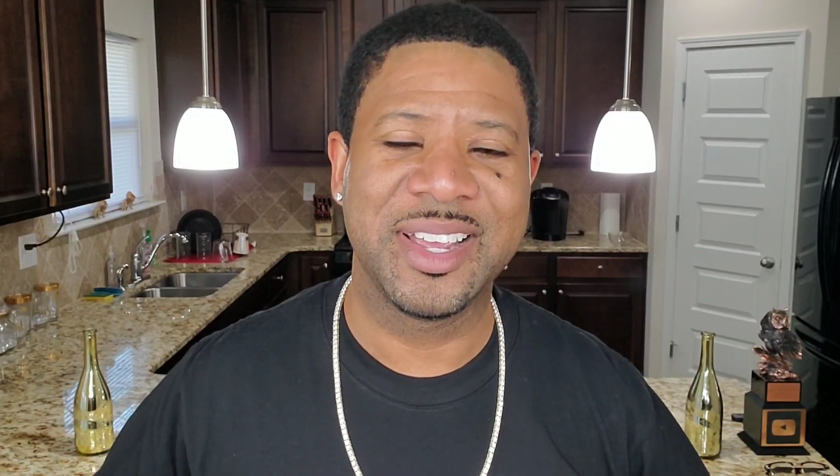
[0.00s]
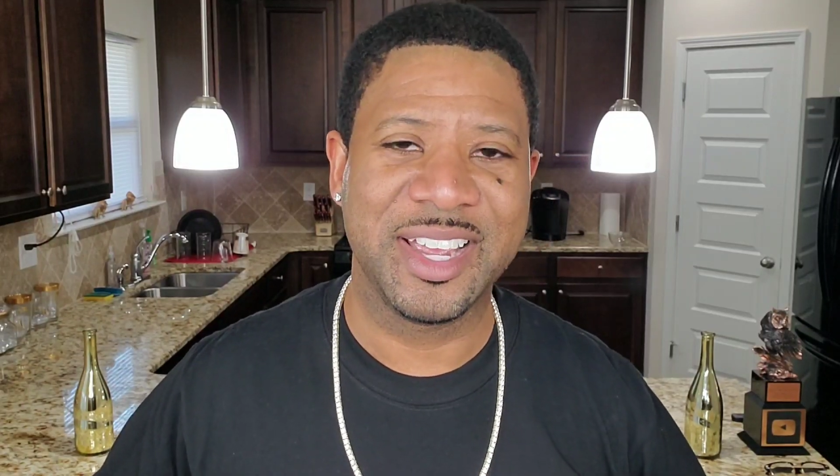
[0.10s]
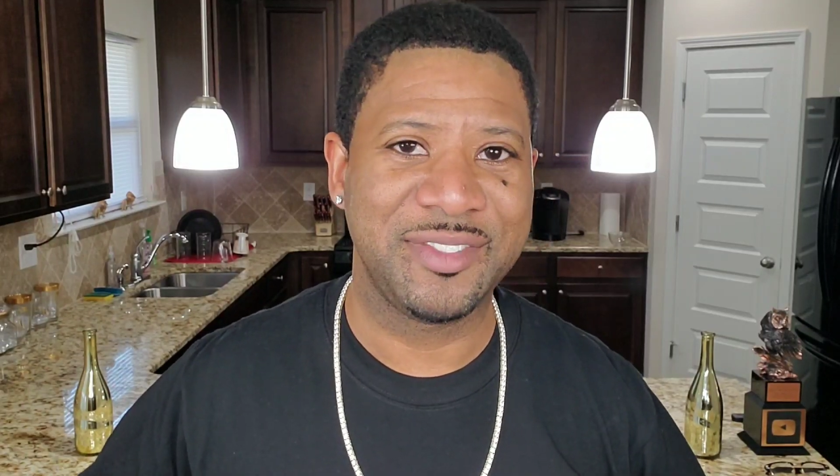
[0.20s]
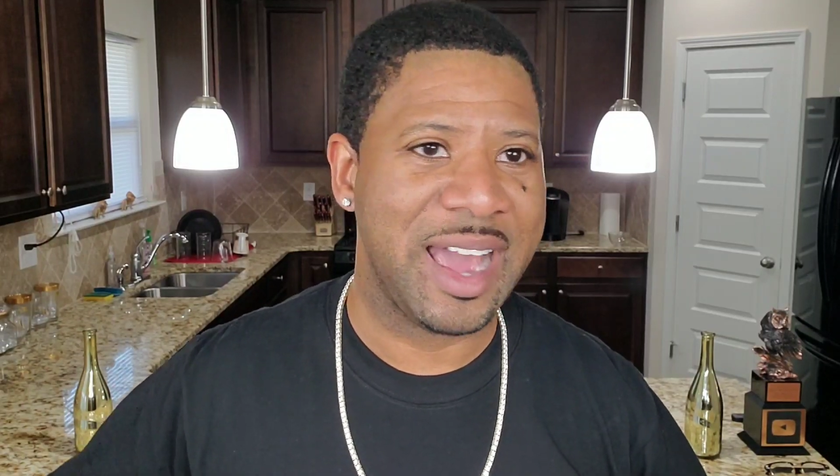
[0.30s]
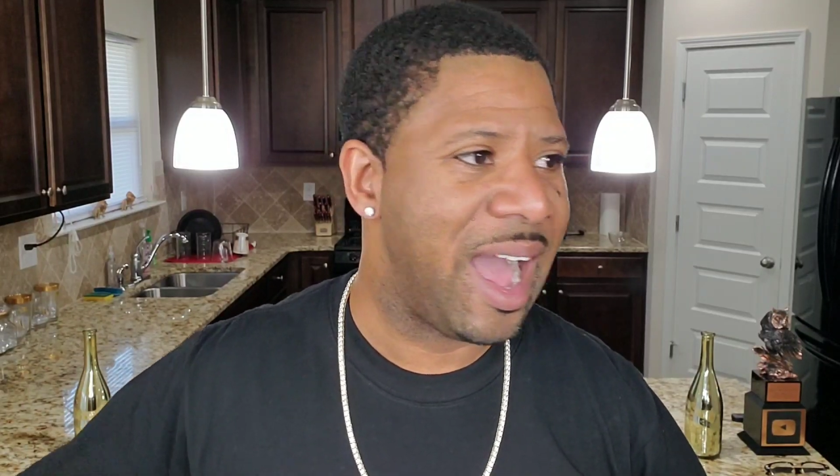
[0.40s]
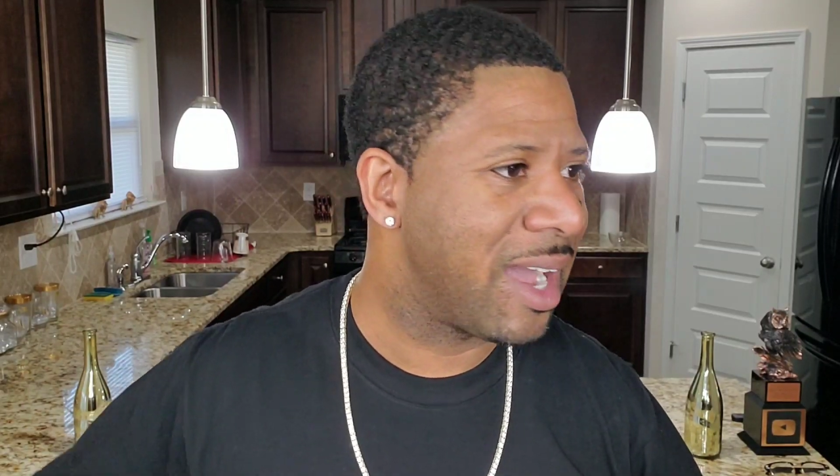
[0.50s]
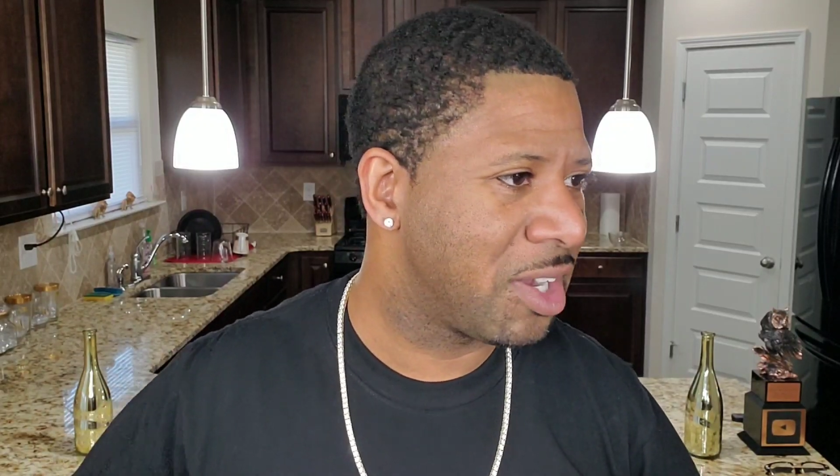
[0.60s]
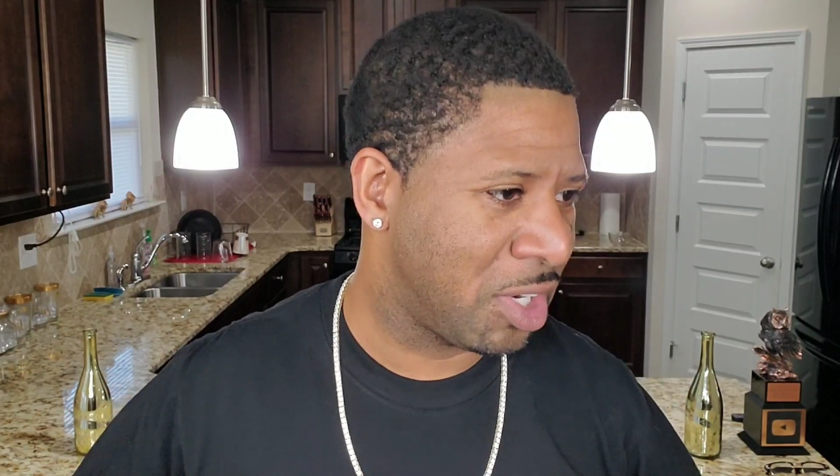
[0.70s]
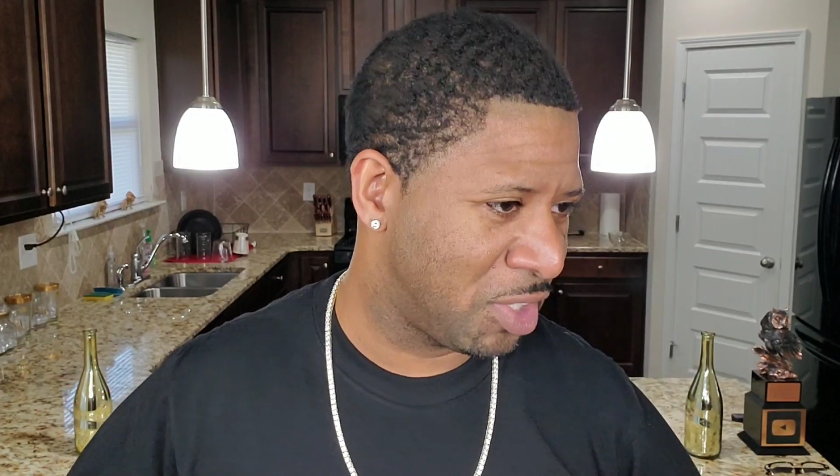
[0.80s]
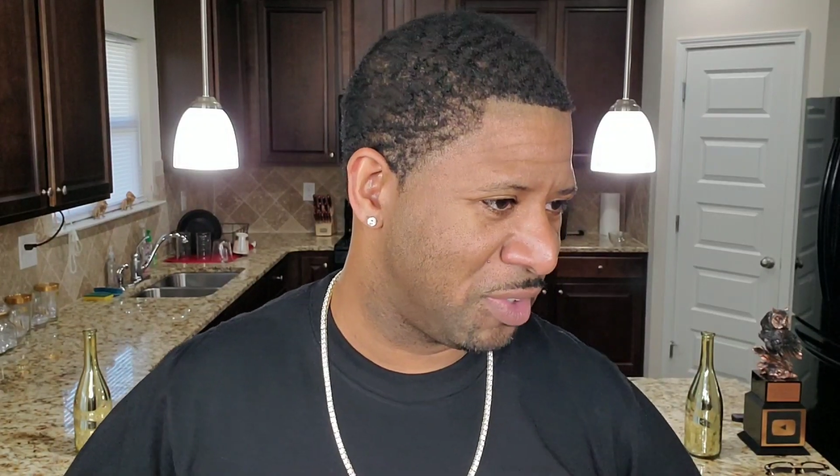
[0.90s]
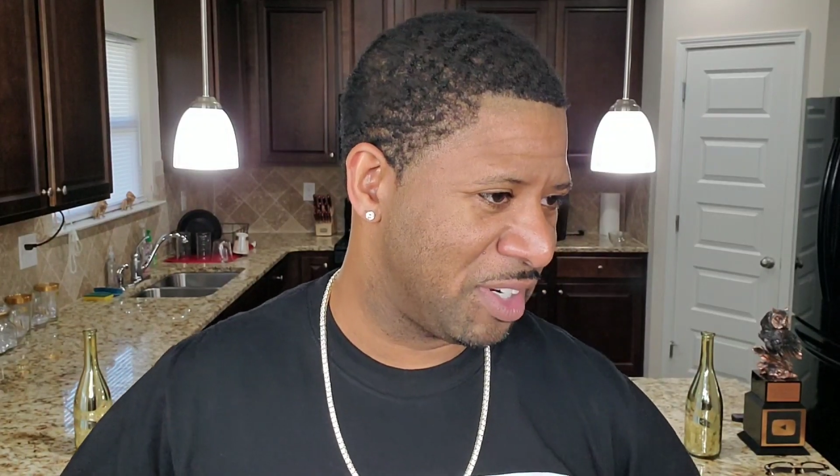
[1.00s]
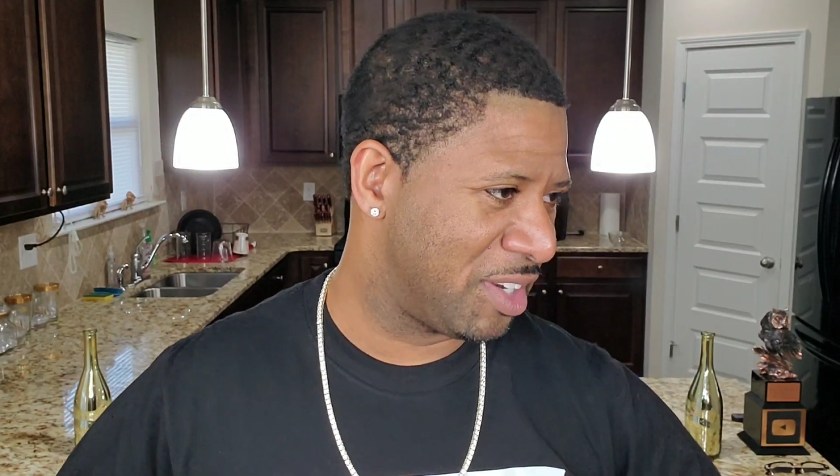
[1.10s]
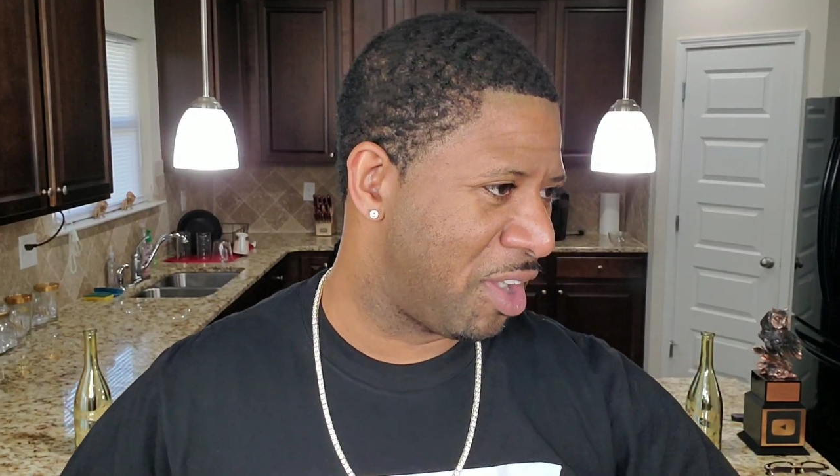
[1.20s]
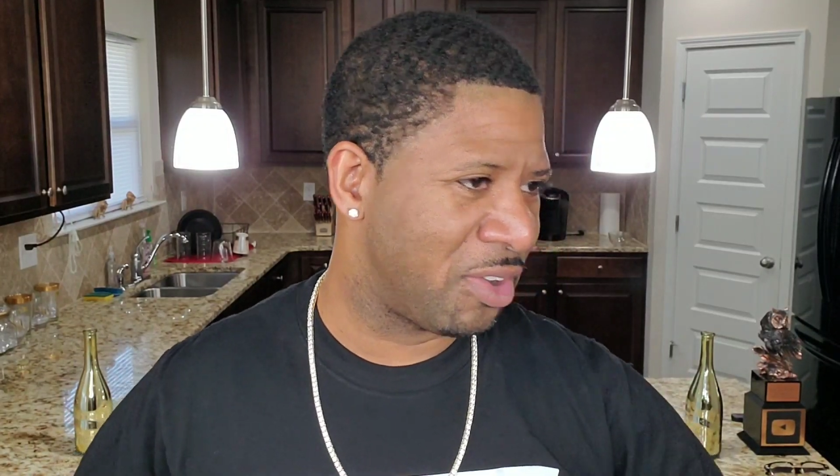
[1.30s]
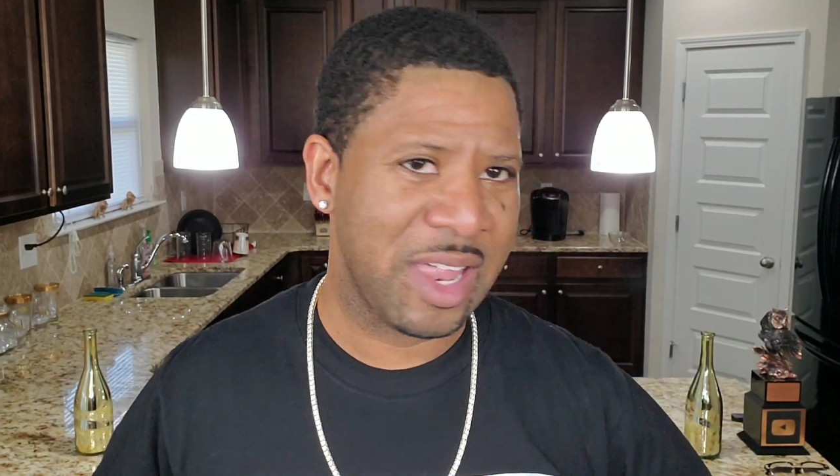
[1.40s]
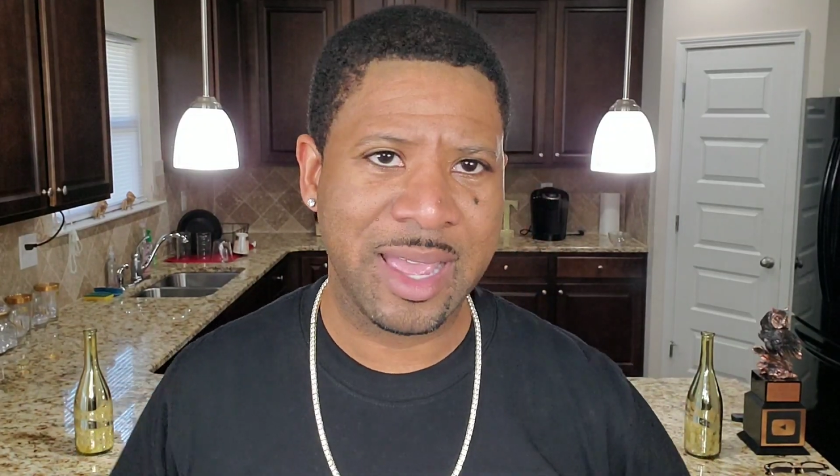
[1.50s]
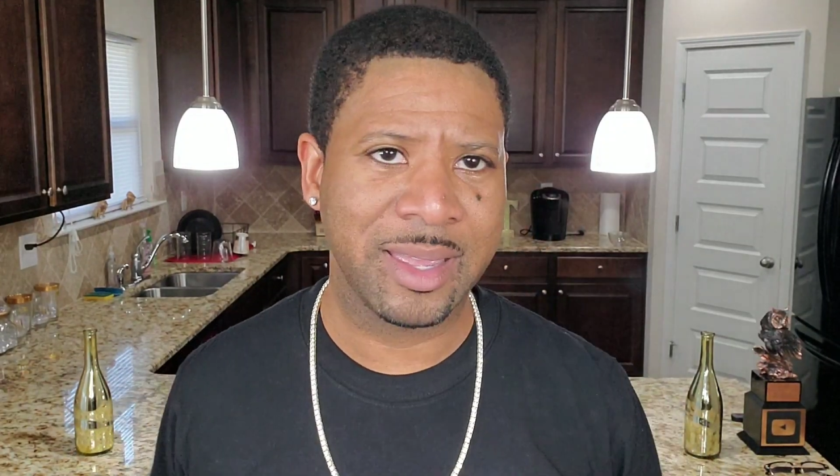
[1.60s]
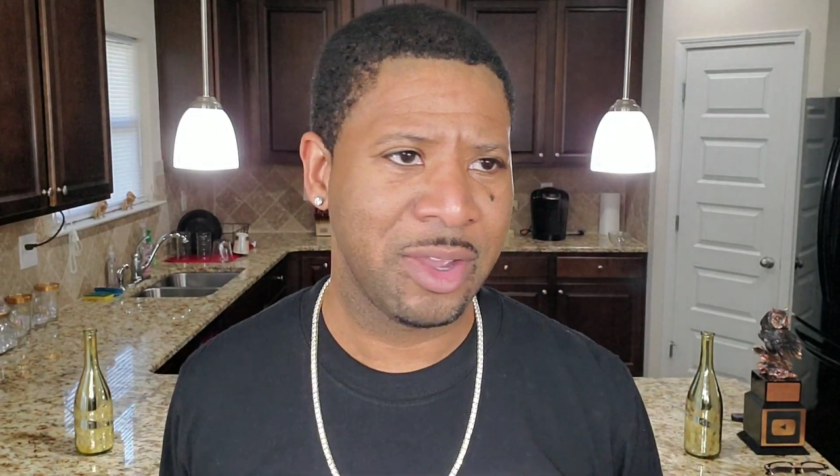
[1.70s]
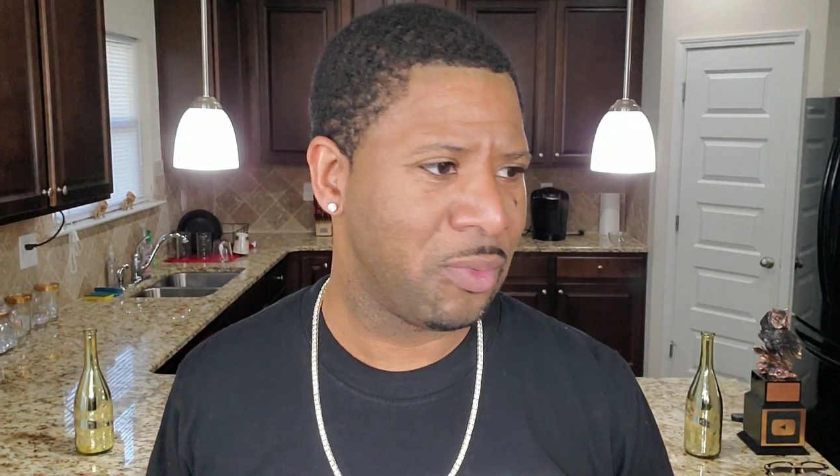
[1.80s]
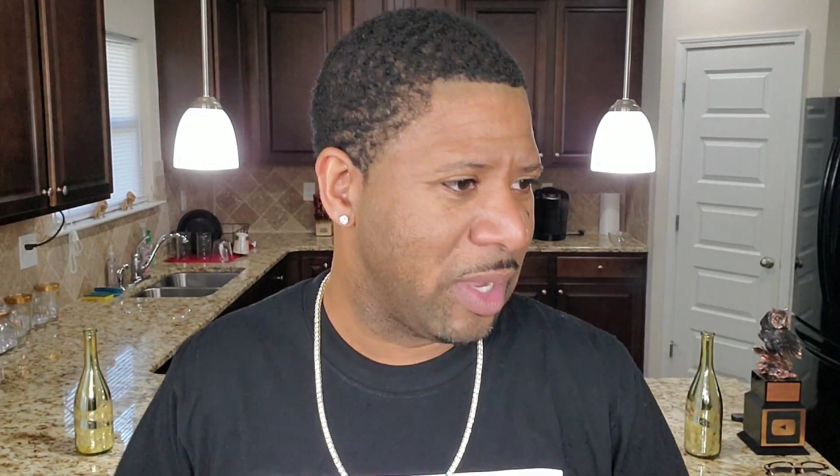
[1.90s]
if the eye color in the dog like
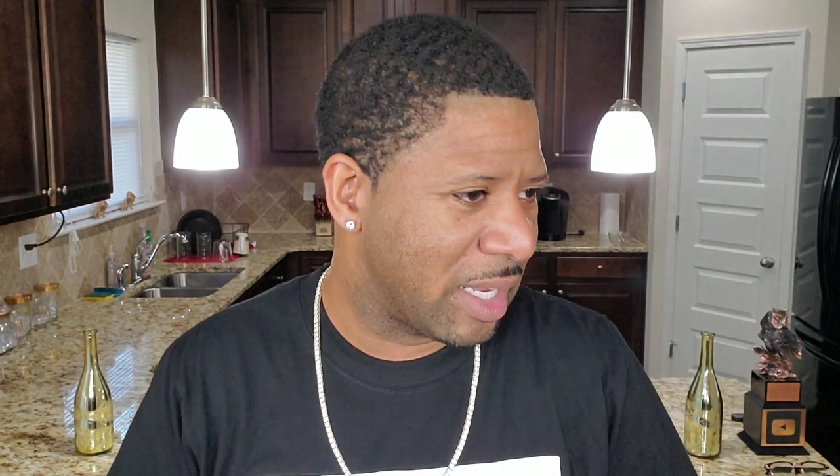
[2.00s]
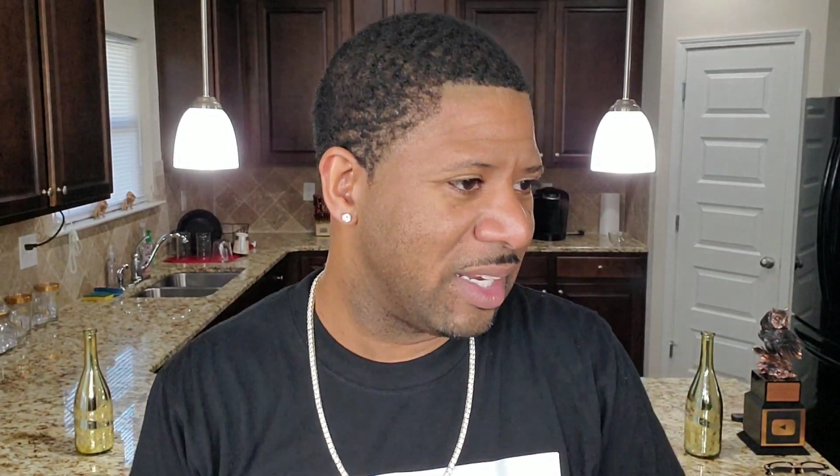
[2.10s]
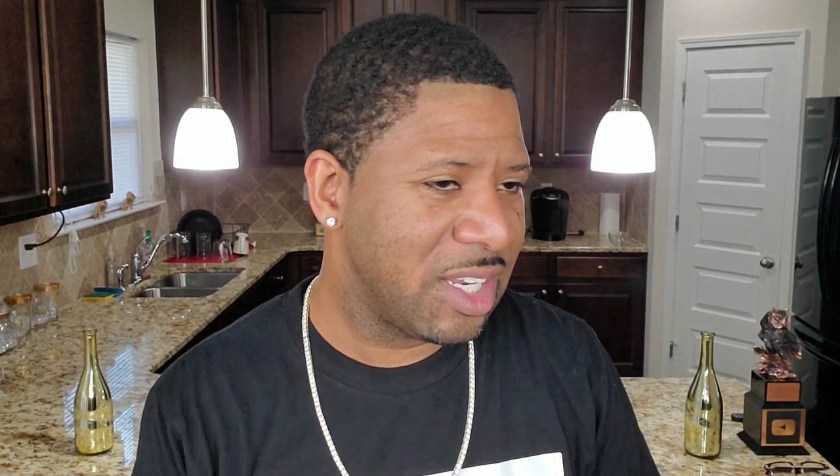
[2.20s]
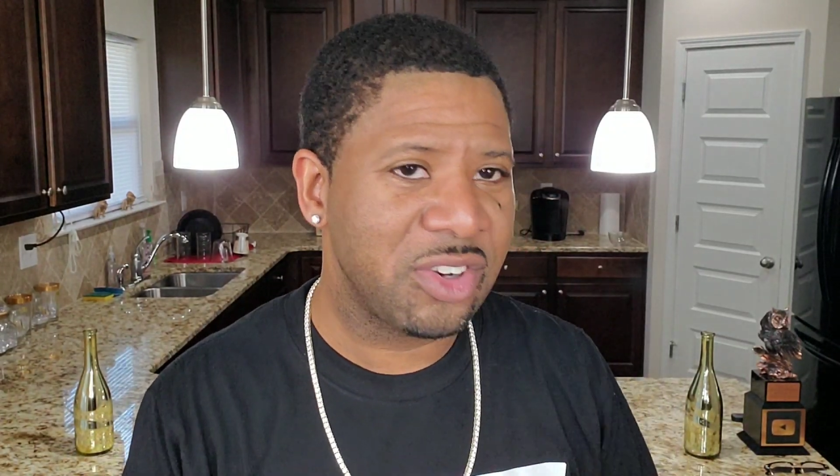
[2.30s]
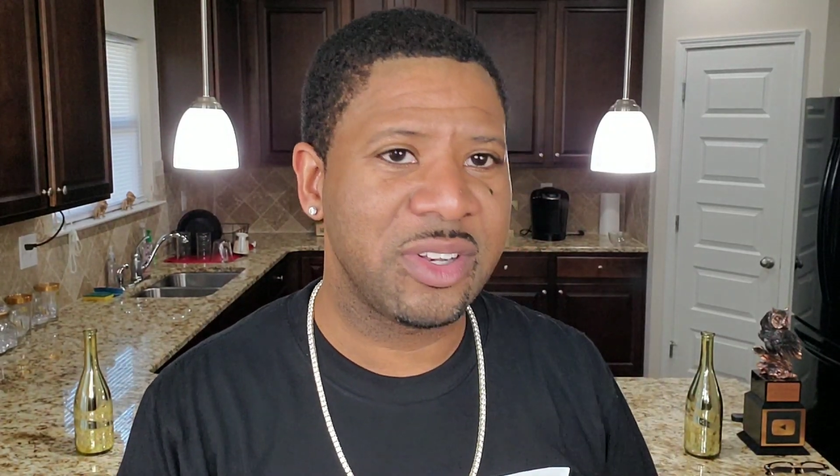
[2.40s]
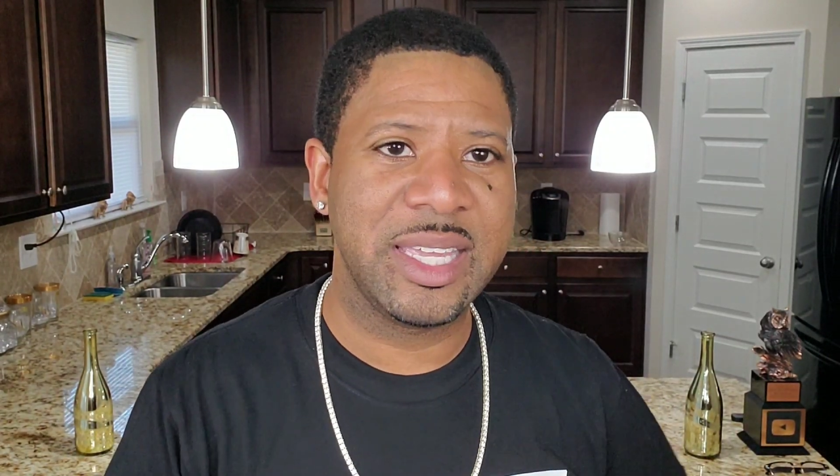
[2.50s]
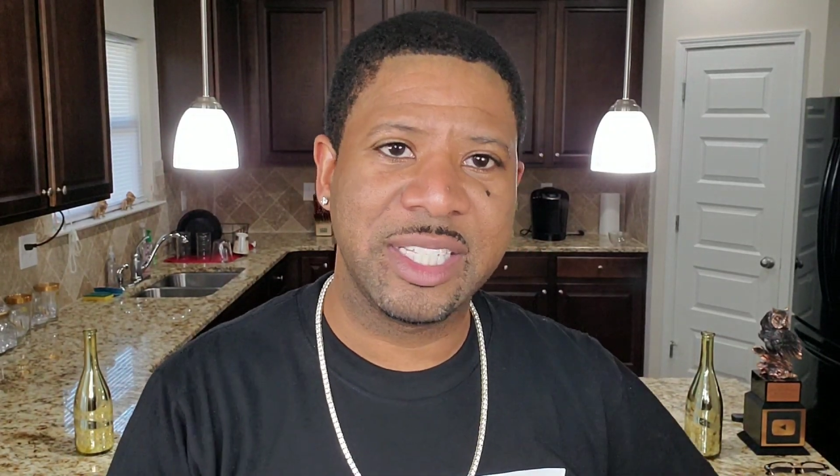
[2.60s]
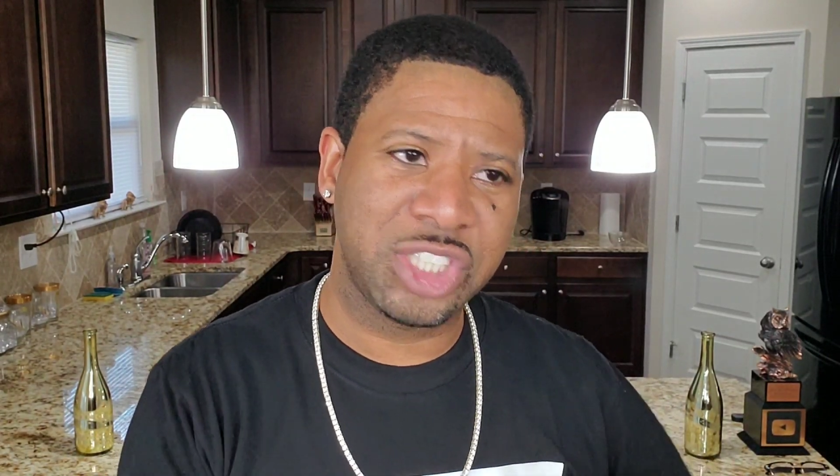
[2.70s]
we can literally